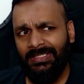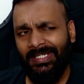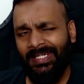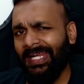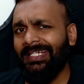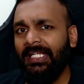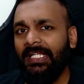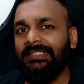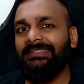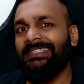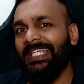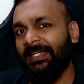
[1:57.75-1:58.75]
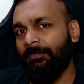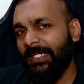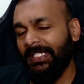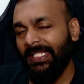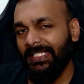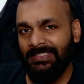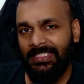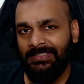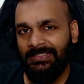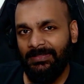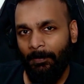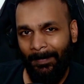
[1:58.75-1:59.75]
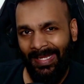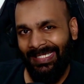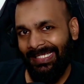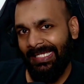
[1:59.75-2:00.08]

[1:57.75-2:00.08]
greatly stigmatizes mental